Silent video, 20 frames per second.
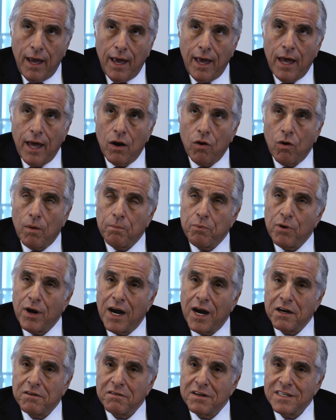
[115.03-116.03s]
And our
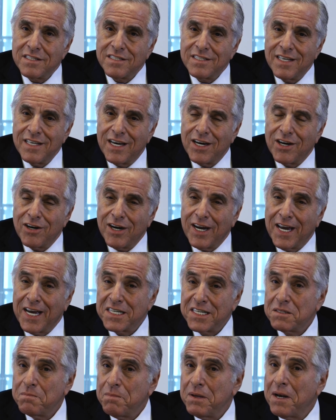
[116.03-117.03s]
progress there
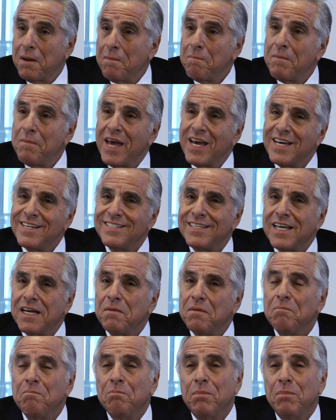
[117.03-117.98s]
has been amazing,